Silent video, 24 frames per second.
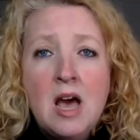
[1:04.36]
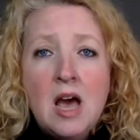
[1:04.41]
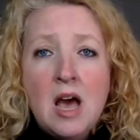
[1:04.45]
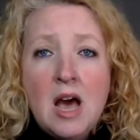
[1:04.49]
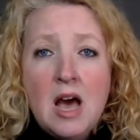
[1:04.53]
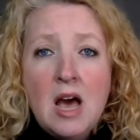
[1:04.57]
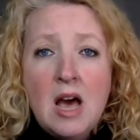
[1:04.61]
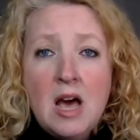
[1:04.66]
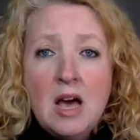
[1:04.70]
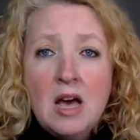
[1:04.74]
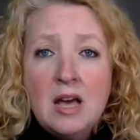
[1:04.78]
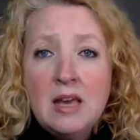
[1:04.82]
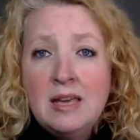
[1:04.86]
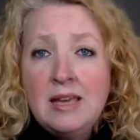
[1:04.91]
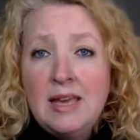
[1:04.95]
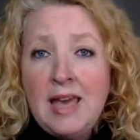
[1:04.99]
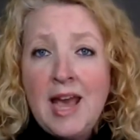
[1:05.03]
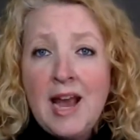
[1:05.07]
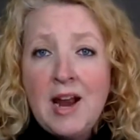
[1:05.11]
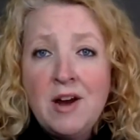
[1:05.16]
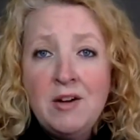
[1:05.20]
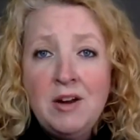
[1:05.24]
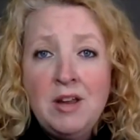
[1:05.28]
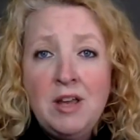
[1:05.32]
a
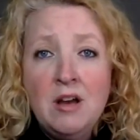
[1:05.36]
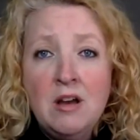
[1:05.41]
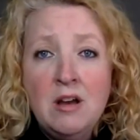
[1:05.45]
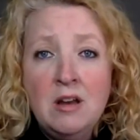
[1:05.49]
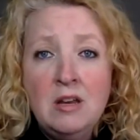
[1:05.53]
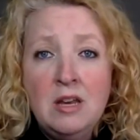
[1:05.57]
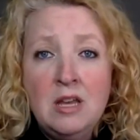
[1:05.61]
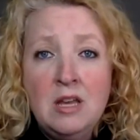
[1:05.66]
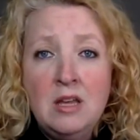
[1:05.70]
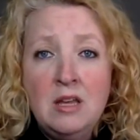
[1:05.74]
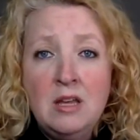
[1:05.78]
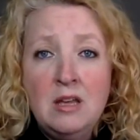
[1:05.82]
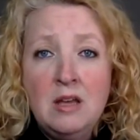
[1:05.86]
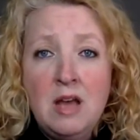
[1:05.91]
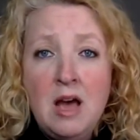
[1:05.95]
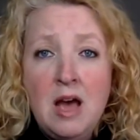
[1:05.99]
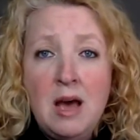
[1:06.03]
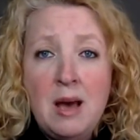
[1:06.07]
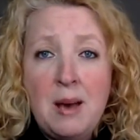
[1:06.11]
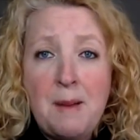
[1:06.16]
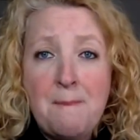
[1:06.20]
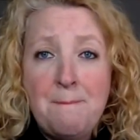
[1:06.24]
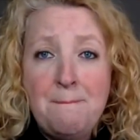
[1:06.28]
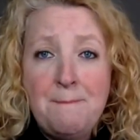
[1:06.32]
carry-on
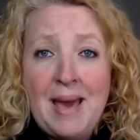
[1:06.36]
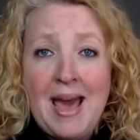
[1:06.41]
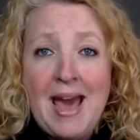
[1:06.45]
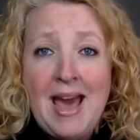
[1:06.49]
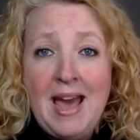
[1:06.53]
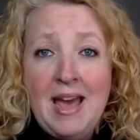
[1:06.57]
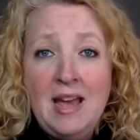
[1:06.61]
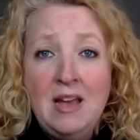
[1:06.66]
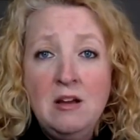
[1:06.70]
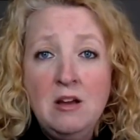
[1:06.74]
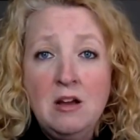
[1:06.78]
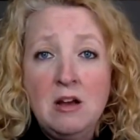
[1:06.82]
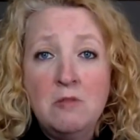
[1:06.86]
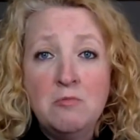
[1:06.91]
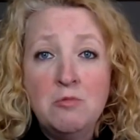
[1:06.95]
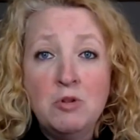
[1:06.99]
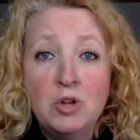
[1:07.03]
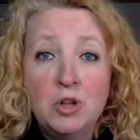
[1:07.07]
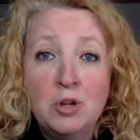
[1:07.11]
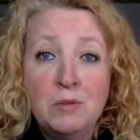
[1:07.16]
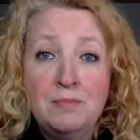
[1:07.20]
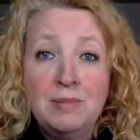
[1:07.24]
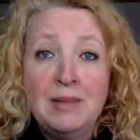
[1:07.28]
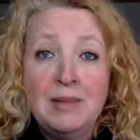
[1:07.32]
bag, a roller